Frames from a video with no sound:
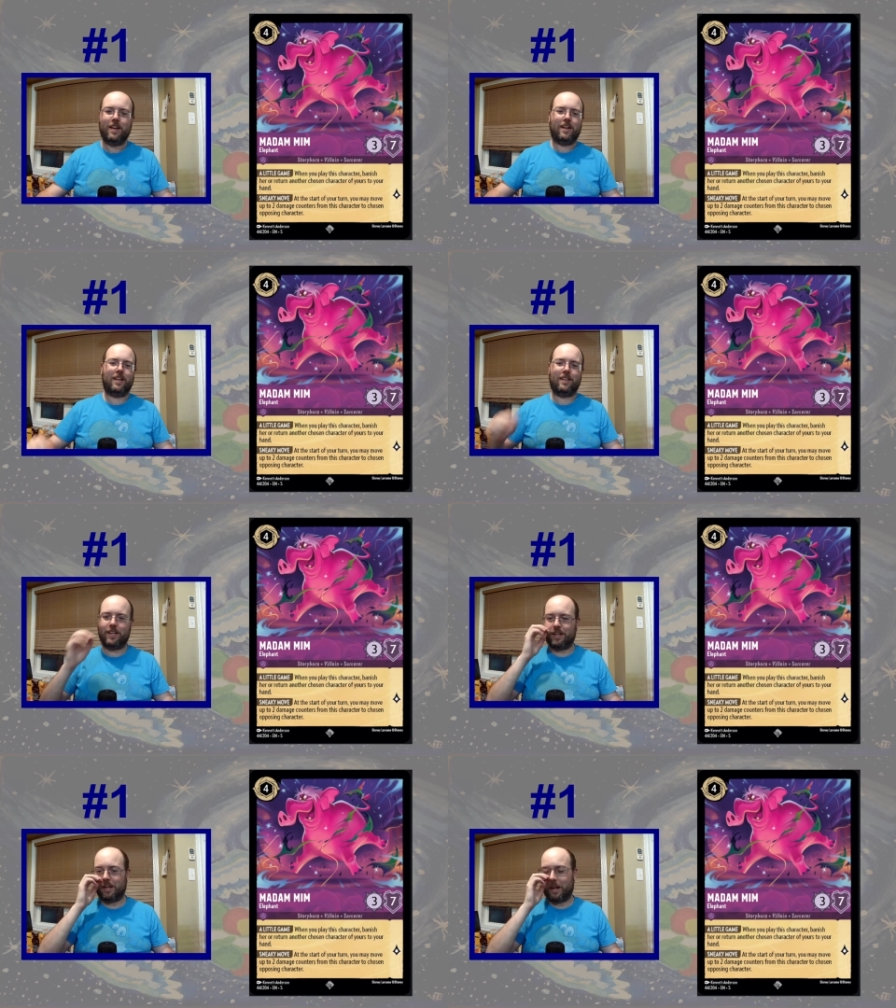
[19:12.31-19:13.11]
And
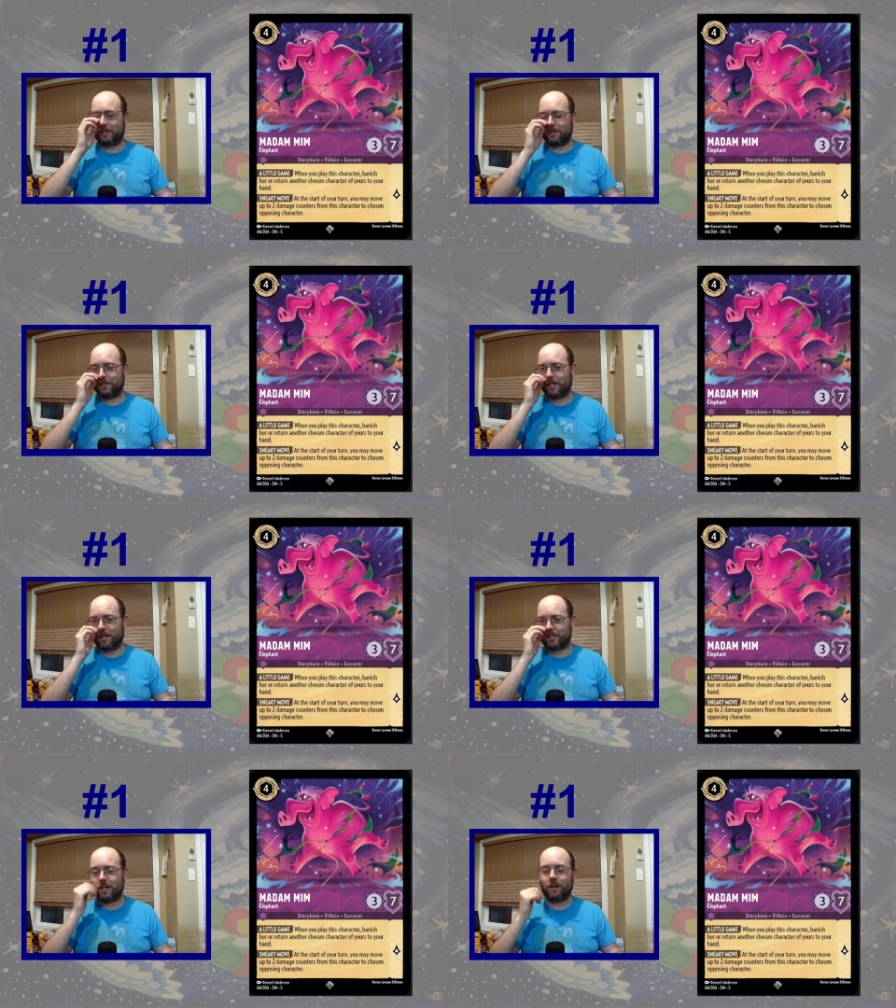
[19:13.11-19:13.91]
then as long as she
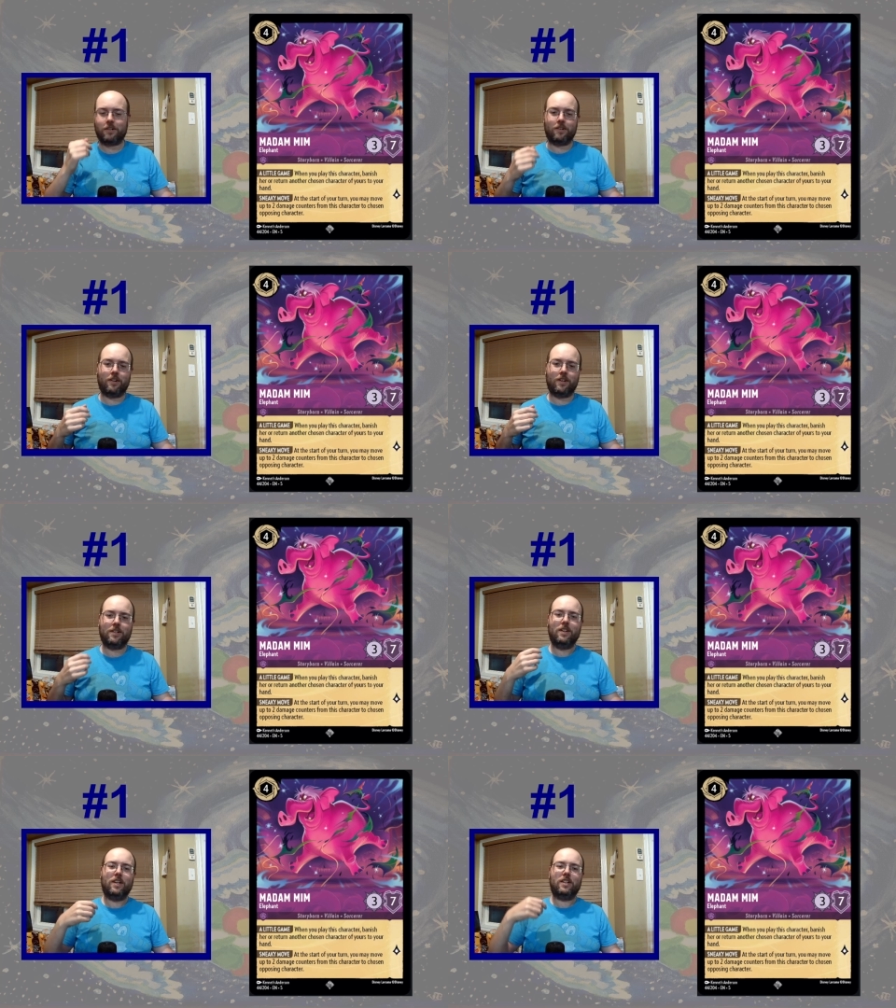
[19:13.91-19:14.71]
has character on,
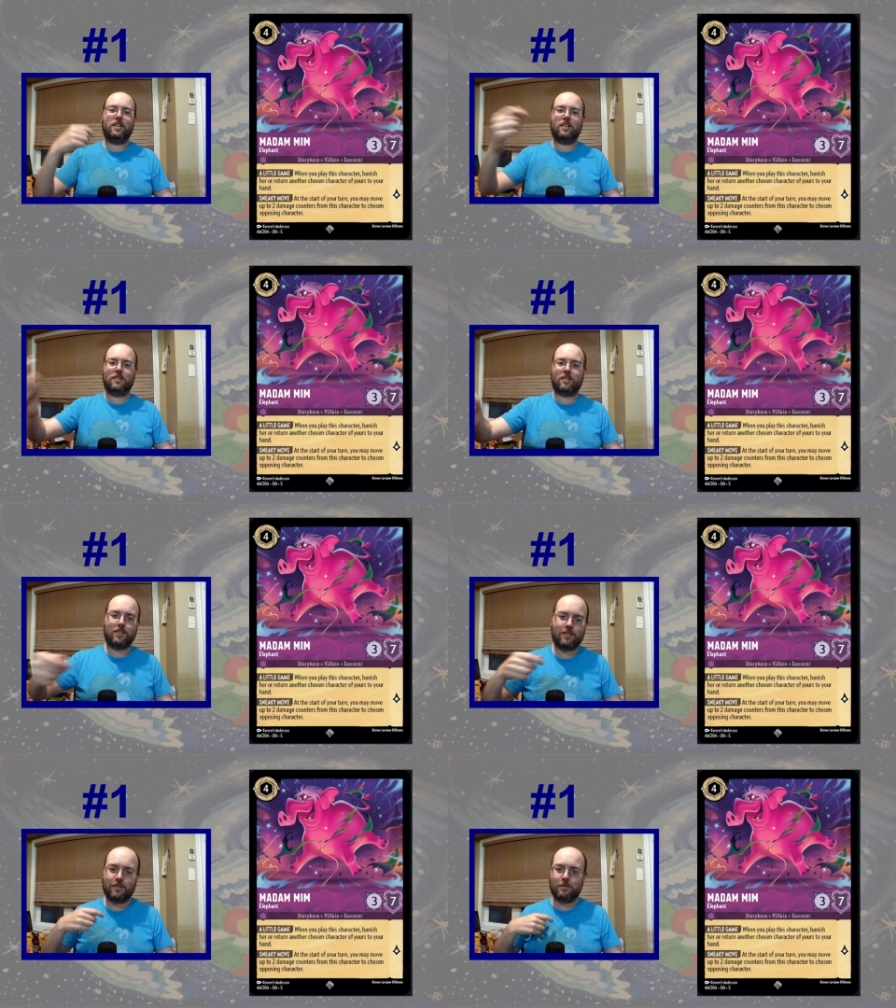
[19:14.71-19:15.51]
she can
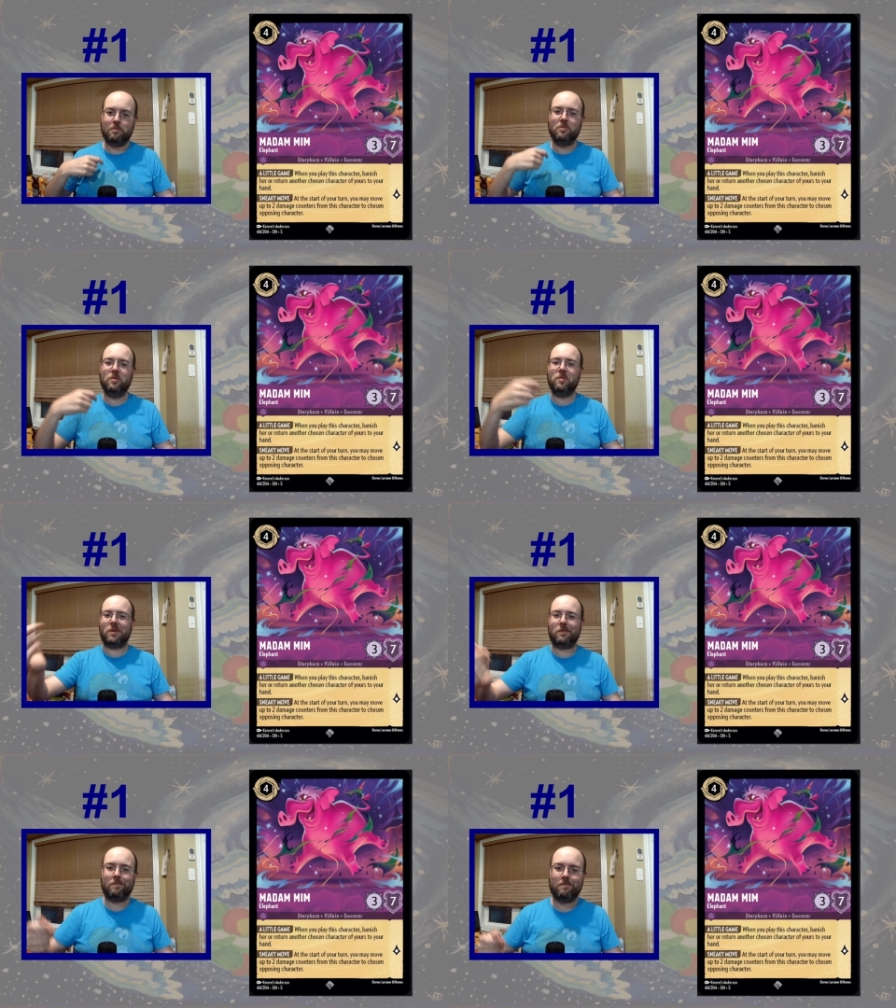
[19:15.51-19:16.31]
just remove
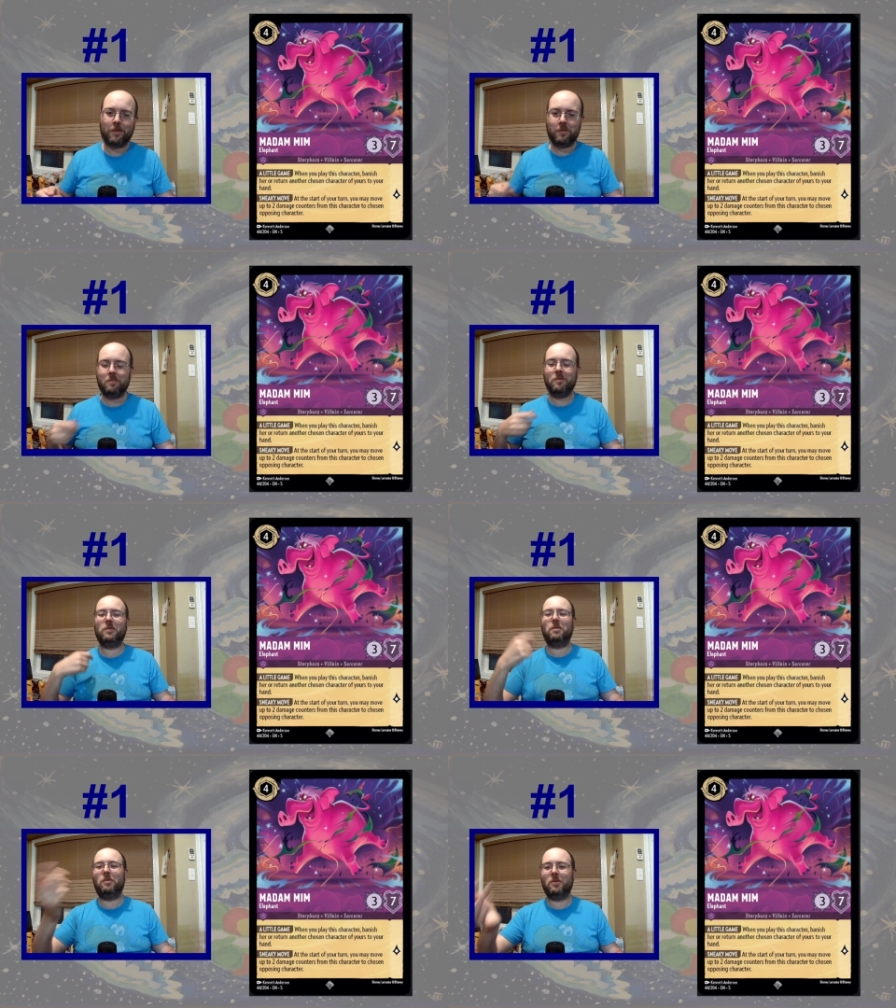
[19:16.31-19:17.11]
the
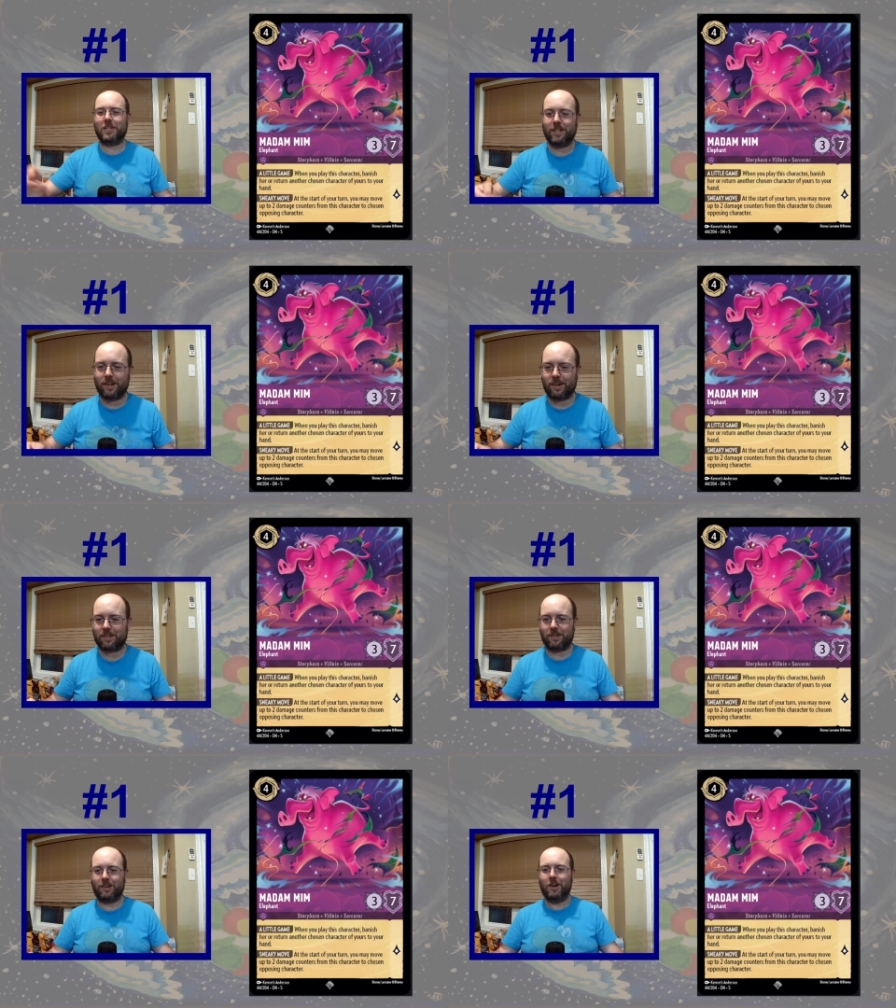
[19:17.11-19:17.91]
opposing
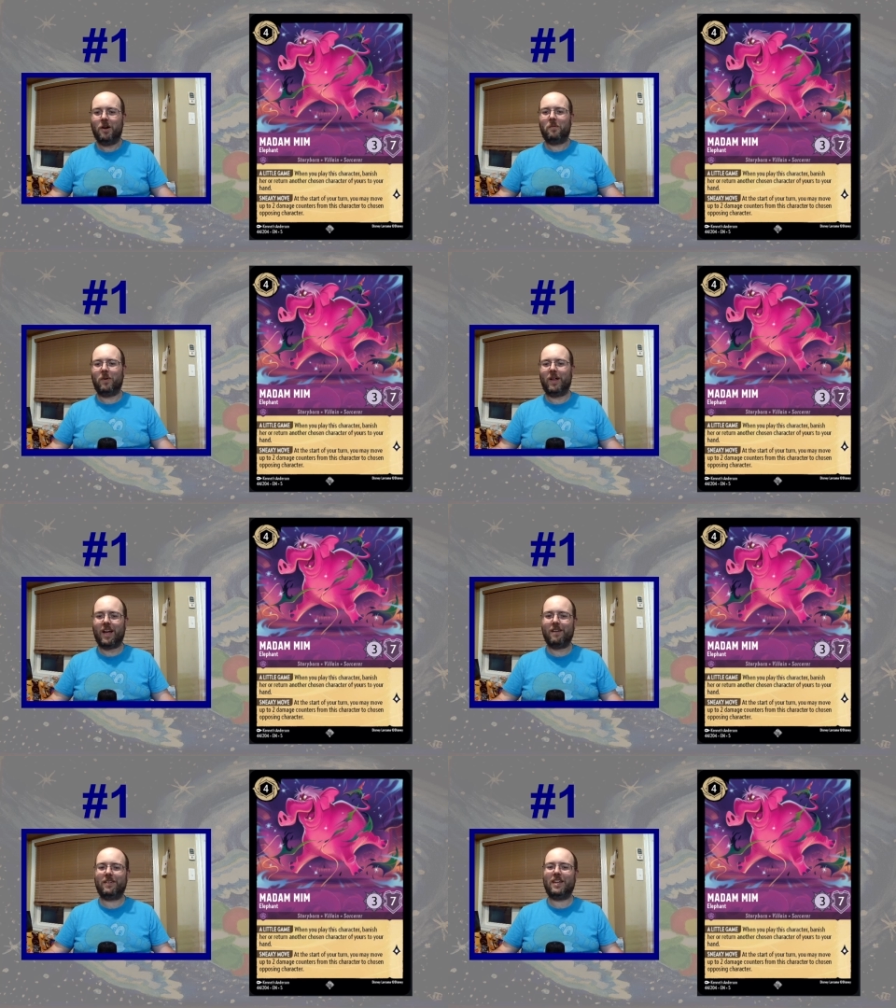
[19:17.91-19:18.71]
character while
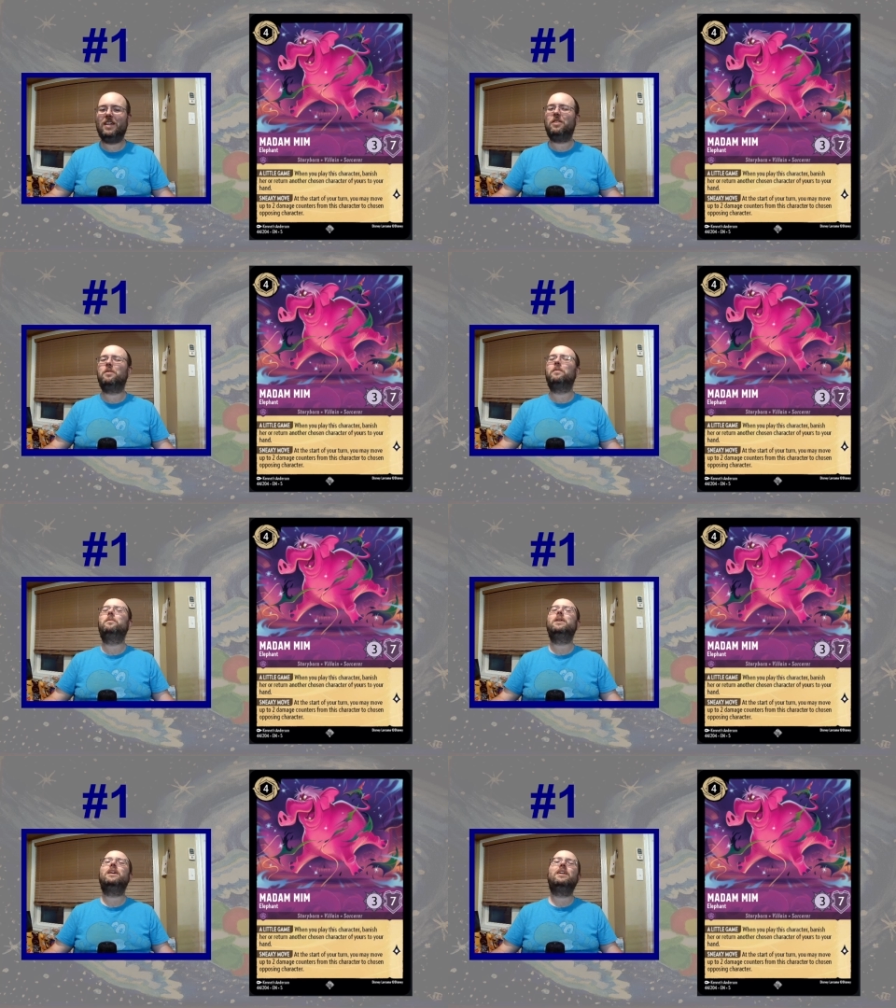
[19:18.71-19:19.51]
having a
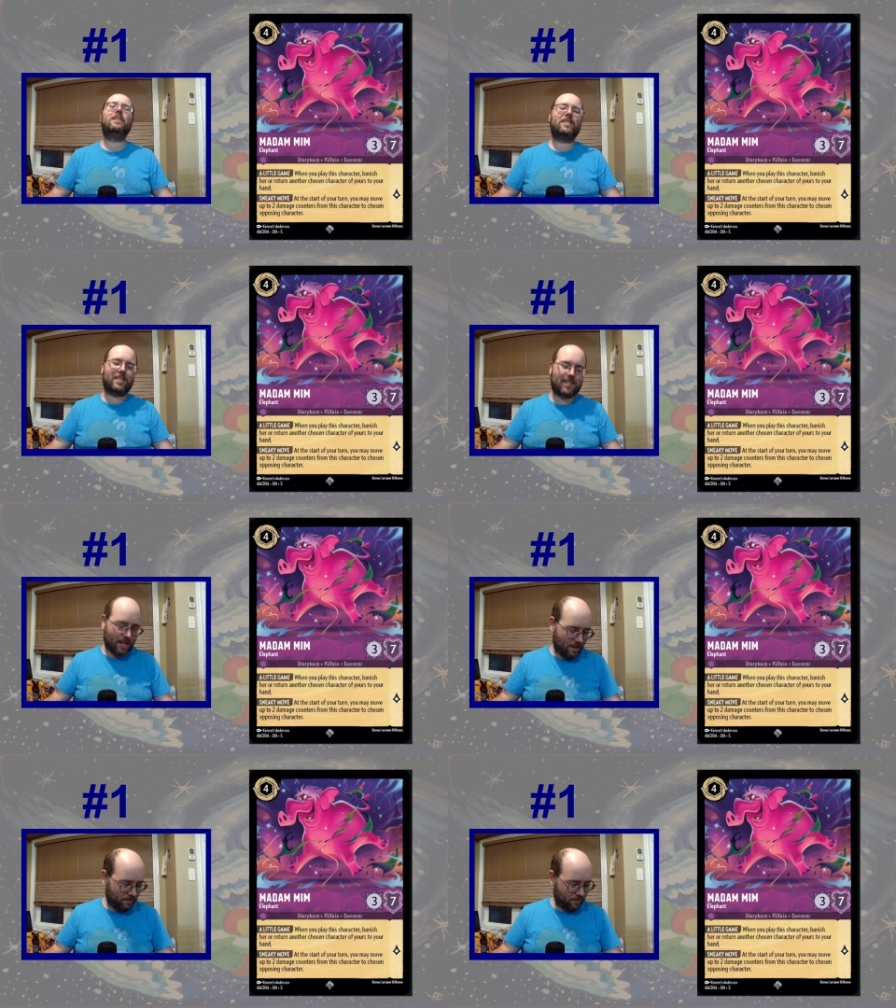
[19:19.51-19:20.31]

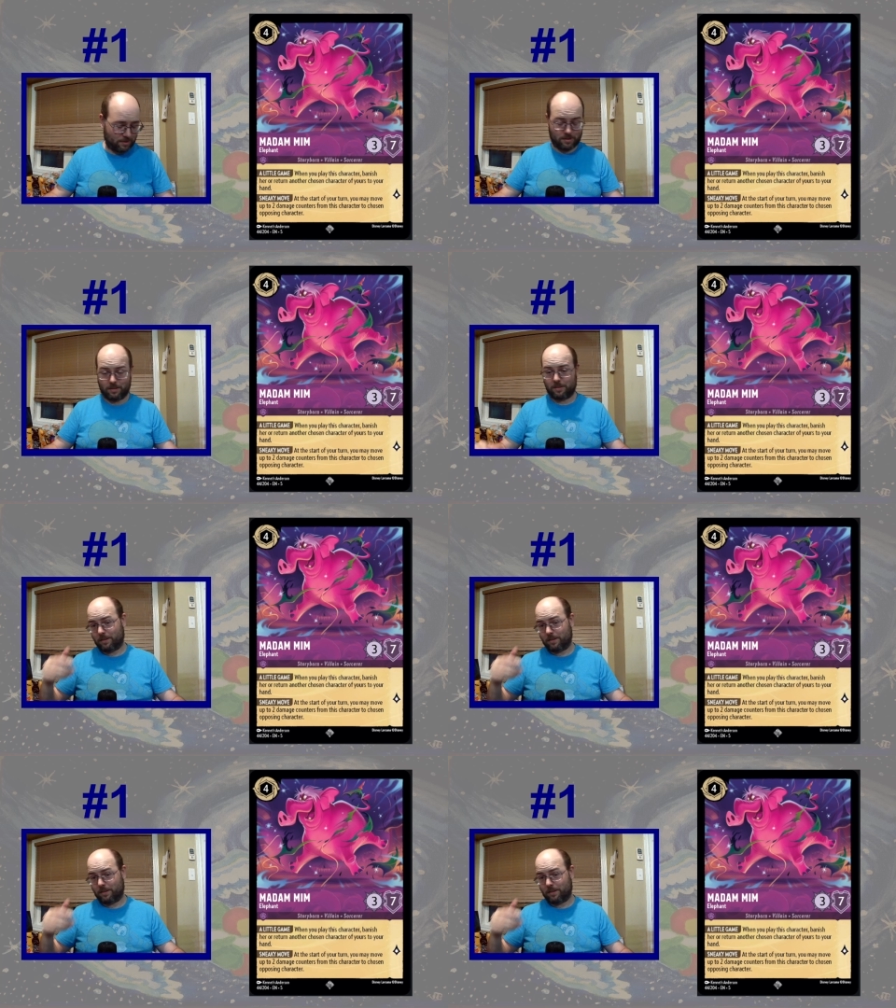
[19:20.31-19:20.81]
3/7.